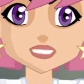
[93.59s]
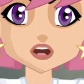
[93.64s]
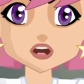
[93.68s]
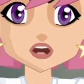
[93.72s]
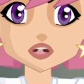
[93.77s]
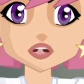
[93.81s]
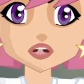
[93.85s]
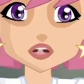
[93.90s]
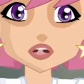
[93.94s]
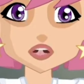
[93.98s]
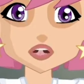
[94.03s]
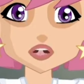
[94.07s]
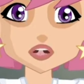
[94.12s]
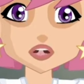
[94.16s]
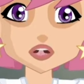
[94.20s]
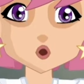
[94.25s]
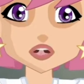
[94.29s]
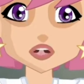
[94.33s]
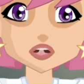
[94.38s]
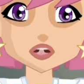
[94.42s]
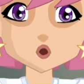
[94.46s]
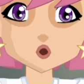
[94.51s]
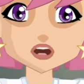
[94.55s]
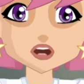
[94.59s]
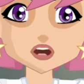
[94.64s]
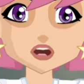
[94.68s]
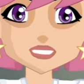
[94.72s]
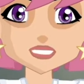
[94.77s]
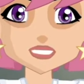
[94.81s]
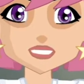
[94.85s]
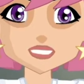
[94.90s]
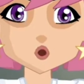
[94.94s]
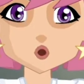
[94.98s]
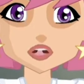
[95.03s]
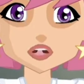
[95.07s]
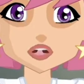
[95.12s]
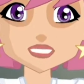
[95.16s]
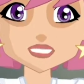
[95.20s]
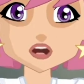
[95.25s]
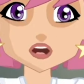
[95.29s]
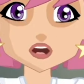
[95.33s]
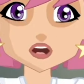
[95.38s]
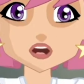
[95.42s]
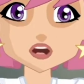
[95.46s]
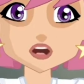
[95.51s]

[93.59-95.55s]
And that's a really hard skill to do.